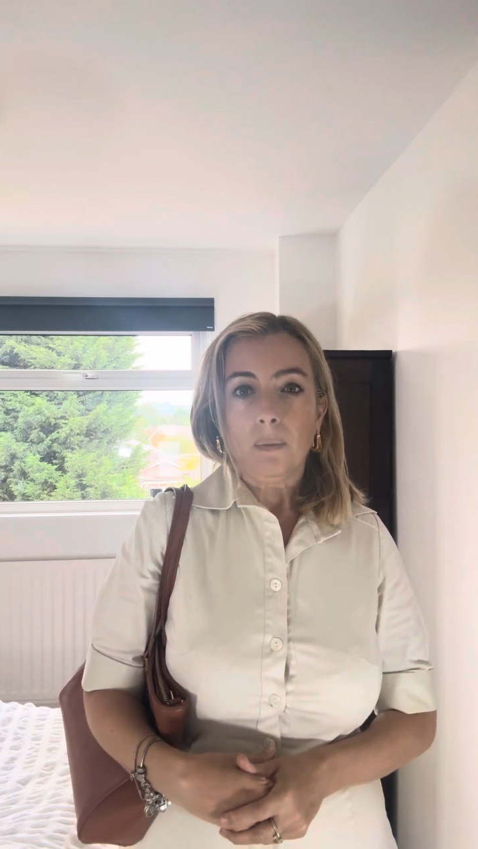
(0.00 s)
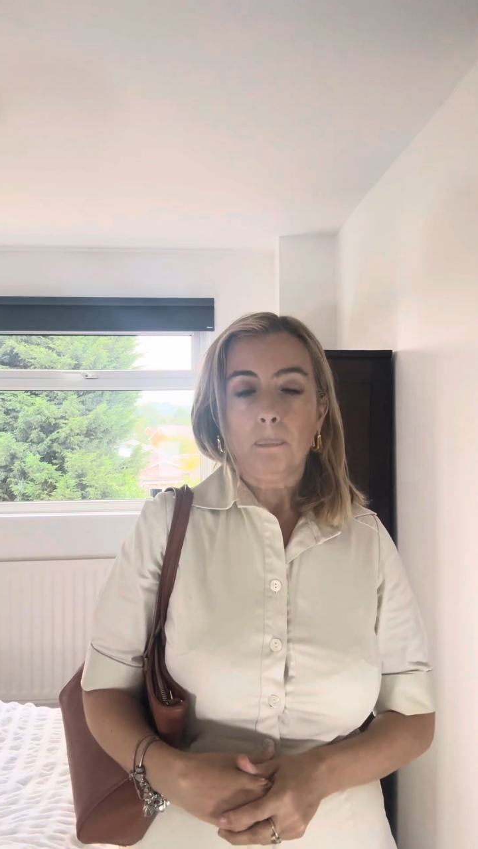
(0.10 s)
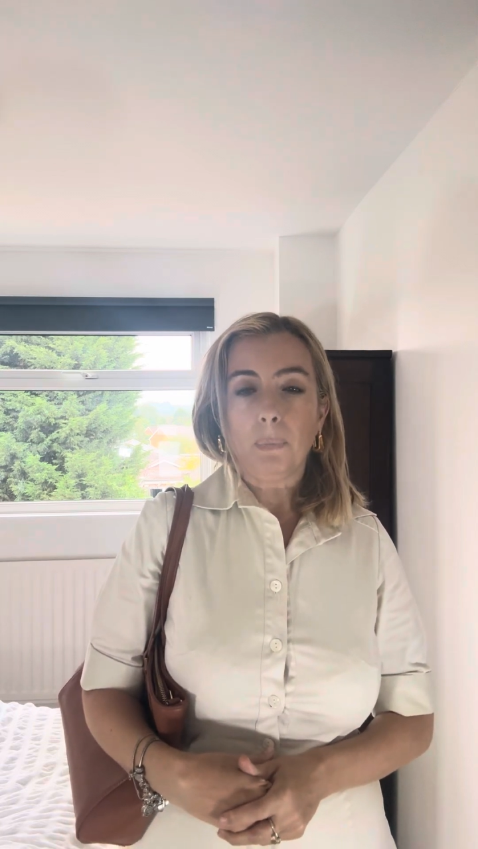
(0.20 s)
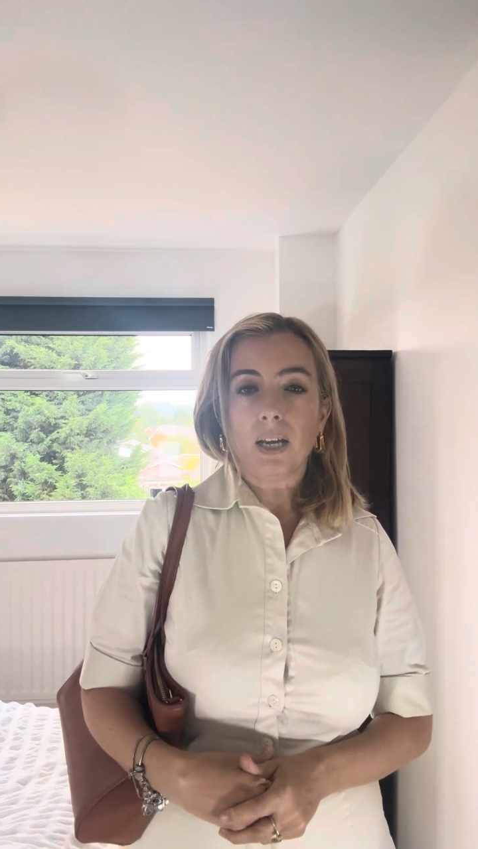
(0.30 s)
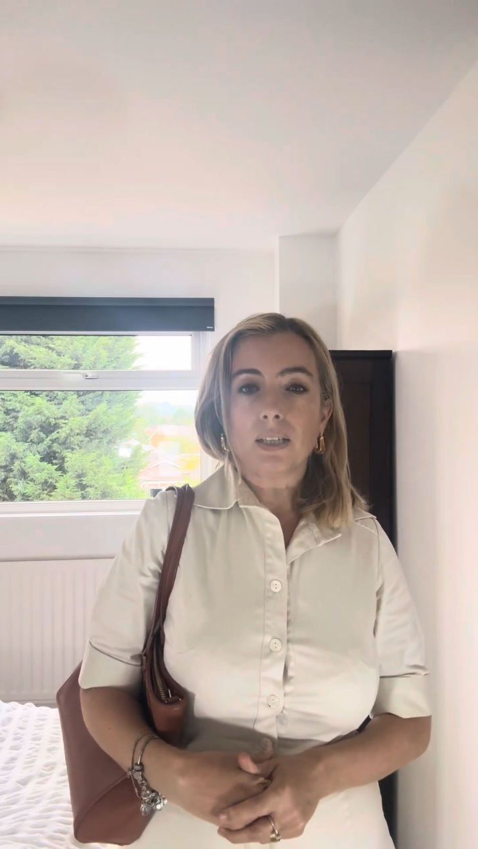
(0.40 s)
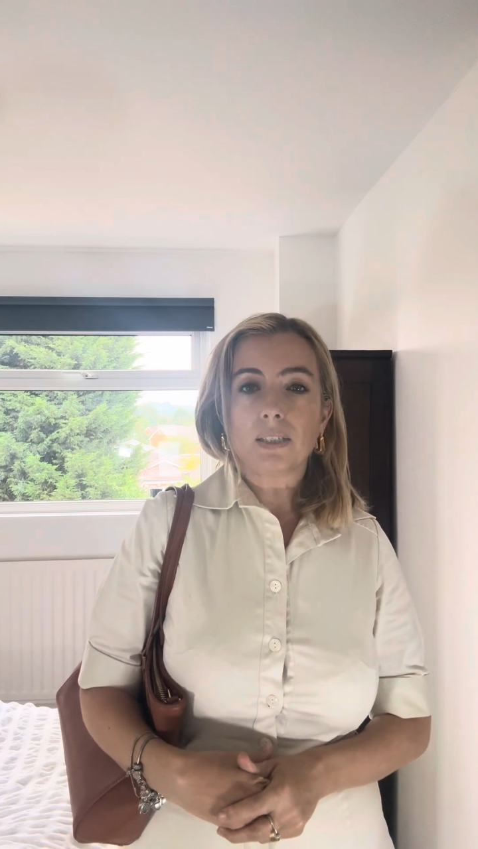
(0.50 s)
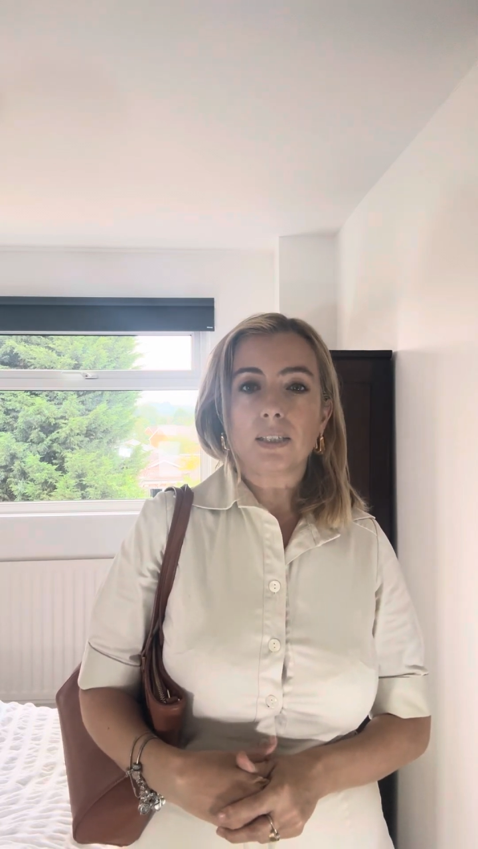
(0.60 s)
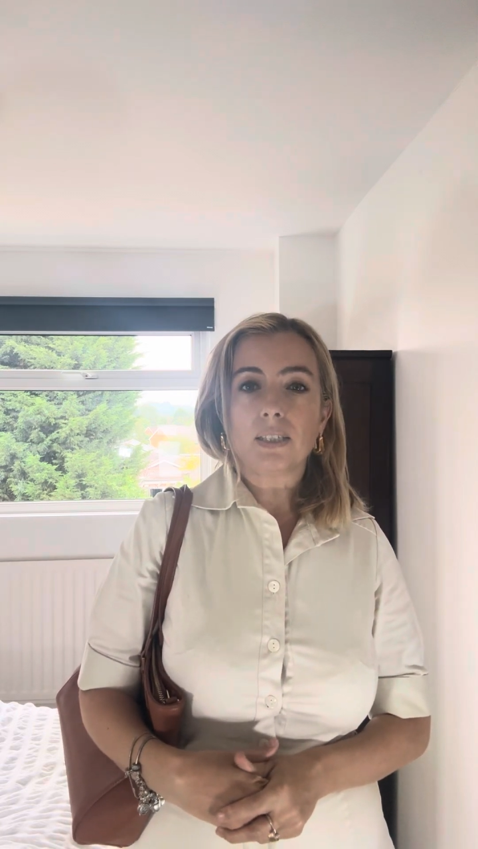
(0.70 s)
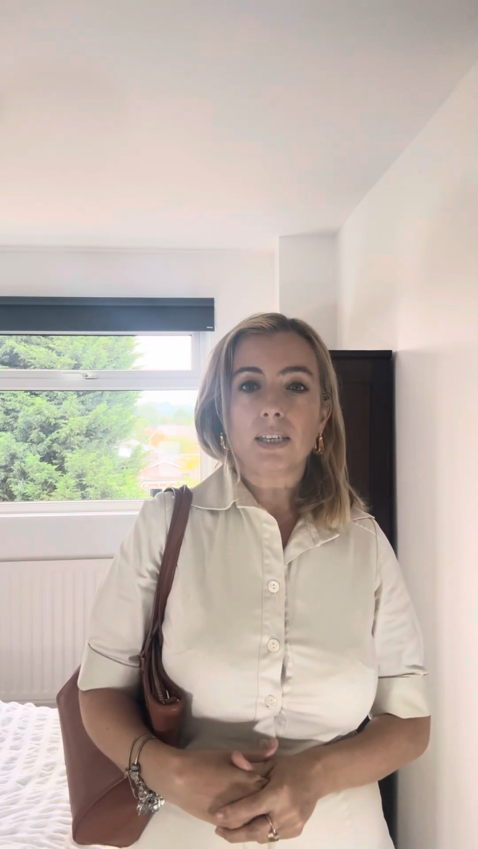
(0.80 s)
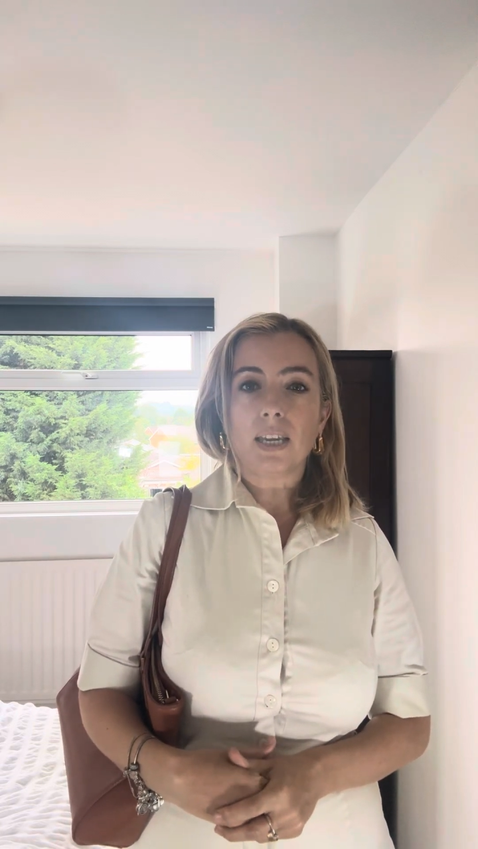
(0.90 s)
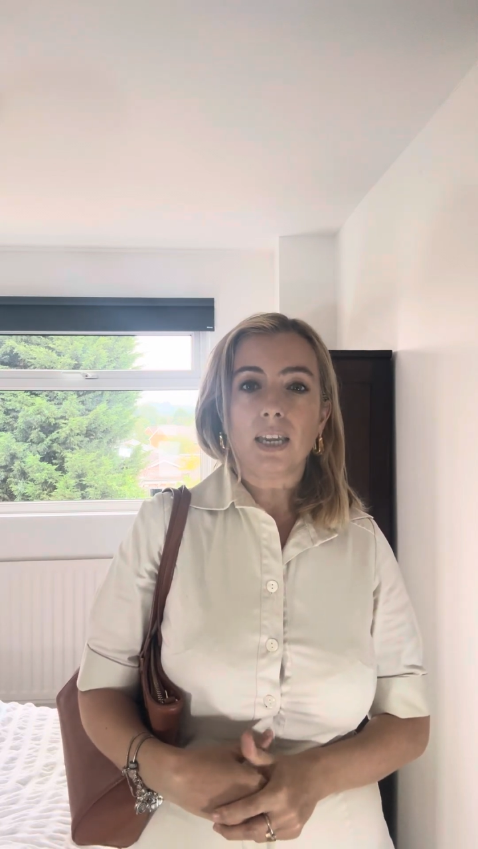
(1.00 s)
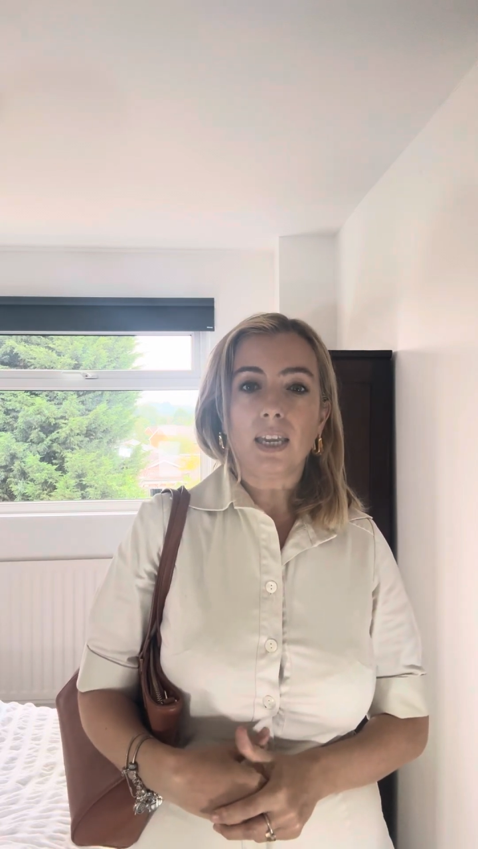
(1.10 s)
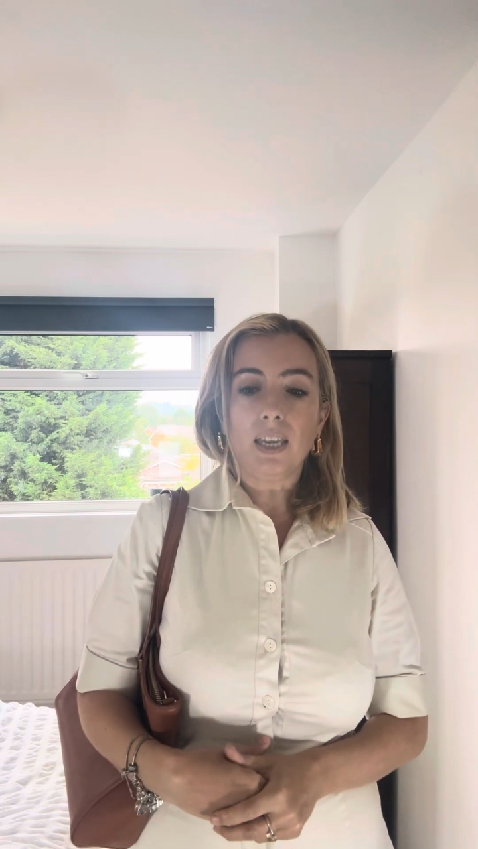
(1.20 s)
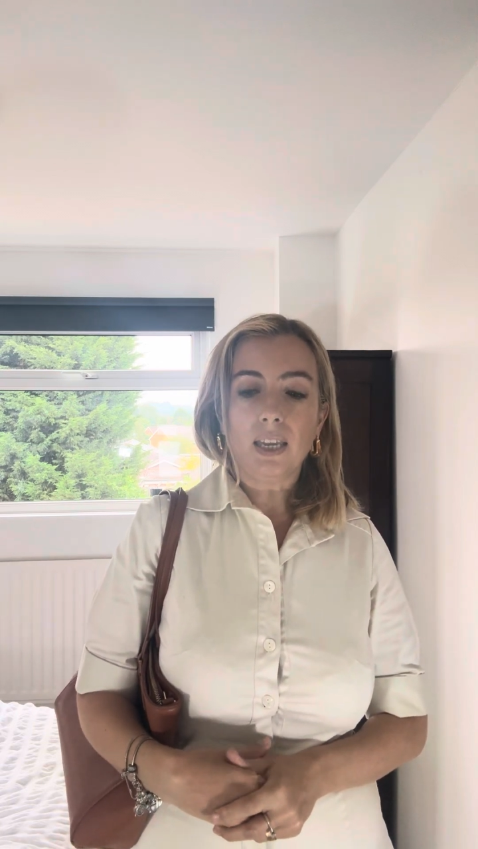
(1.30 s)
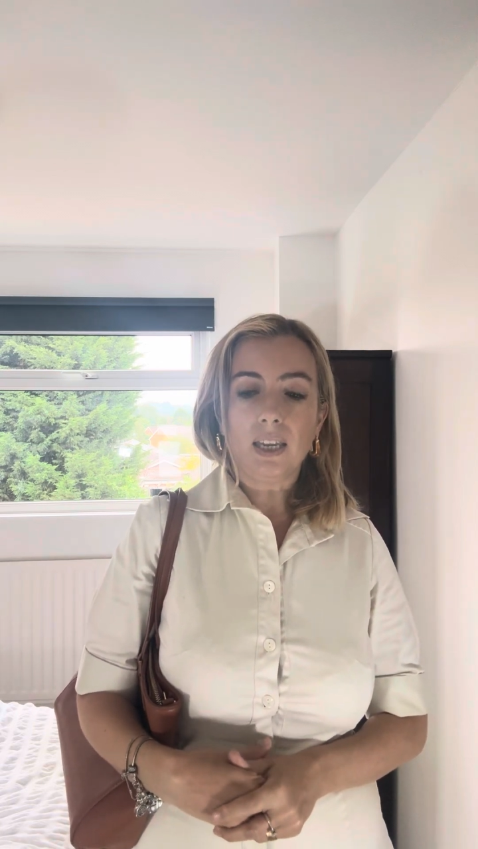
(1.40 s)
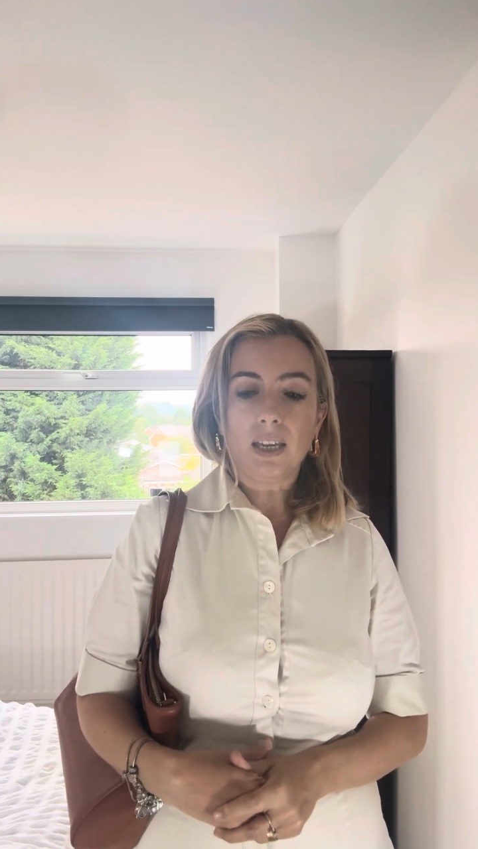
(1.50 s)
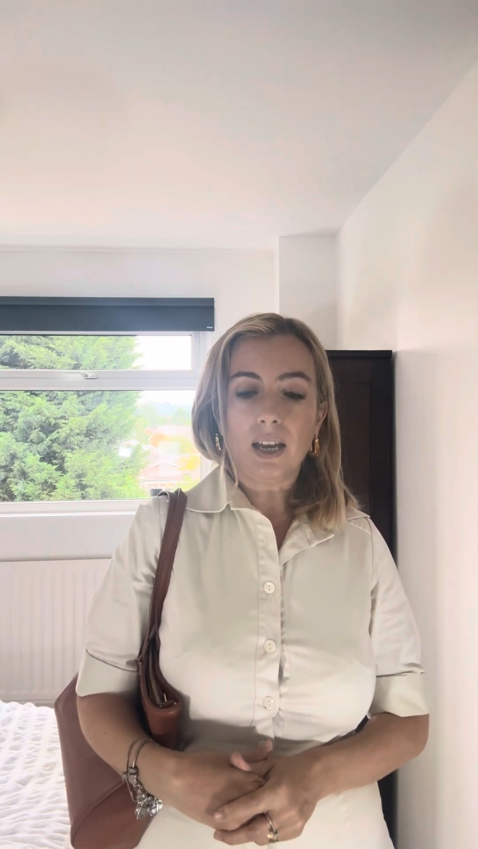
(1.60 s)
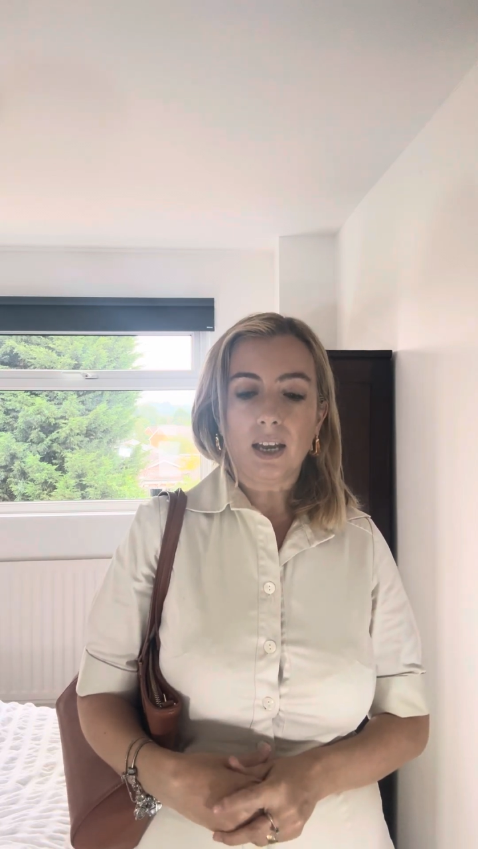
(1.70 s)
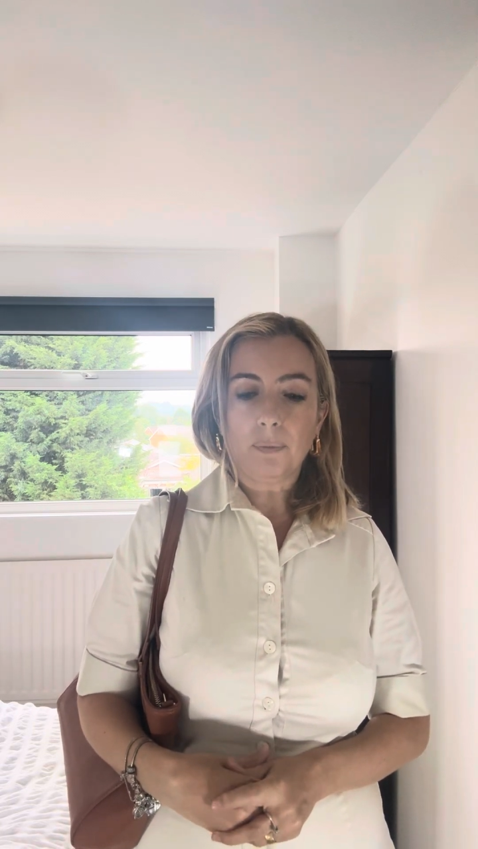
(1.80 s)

But he,